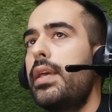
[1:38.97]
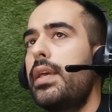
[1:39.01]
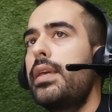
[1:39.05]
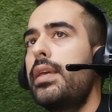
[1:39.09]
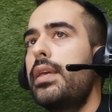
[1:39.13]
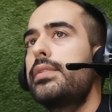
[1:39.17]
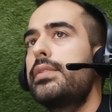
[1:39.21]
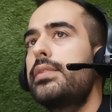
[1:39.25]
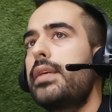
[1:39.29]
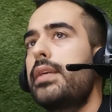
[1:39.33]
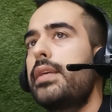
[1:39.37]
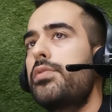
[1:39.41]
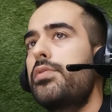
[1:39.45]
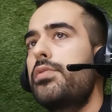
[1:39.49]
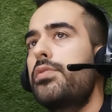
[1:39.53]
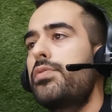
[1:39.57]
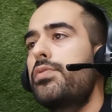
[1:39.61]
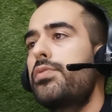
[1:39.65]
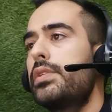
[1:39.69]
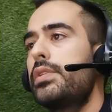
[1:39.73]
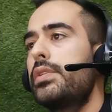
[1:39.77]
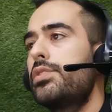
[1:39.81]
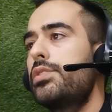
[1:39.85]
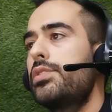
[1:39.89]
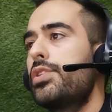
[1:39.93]
in
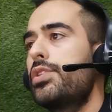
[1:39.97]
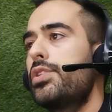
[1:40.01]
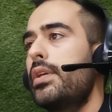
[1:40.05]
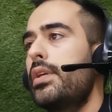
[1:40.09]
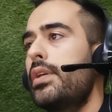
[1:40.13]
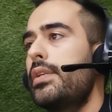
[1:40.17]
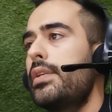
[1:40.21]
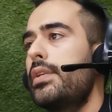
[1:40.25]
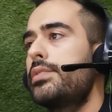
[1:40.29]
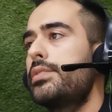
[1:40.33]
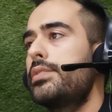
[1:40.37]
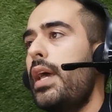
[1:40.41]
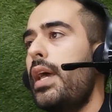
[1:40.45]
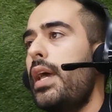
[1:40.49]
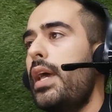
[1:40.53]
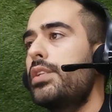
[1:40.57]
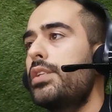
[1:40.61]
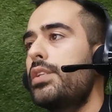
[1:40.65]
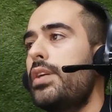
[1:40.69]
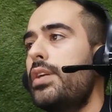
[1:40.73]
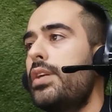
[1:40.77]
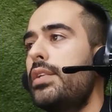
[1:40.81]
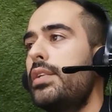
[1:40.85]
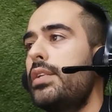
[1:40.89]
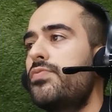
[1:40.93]
sandwich
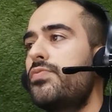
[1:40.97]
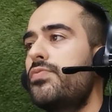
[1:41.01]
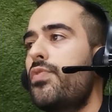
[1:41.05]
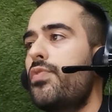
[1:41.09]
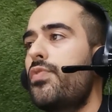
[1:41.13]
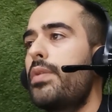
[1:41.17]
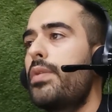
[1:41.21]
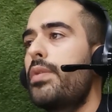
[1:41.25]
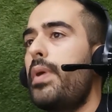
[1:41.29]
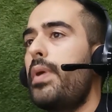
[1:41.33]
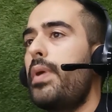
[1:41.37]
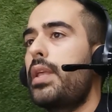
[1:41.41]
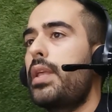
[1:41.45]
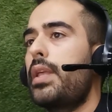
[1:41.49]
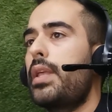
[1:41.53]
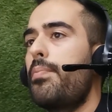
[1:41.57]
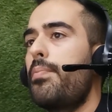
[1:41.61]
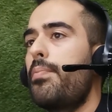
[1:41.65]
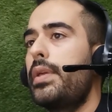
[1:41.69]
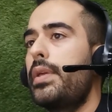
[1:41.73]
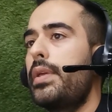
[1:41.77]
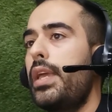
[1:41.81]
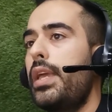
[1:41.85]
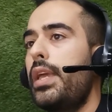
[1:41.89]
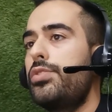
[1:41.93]
structures for impact
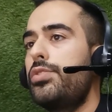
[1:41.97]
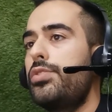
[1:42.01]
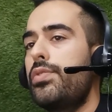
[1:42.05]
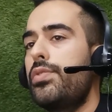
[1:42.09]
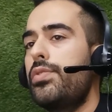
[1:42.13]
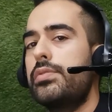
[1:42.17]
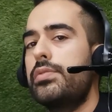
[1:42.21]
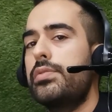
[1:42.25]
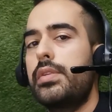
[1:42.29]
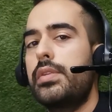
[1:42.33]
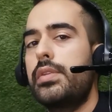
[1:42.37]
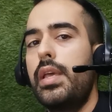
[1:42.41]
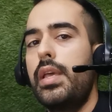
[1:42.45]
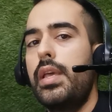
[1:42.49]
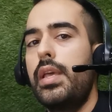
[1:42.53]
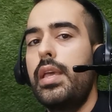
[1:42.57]
applications,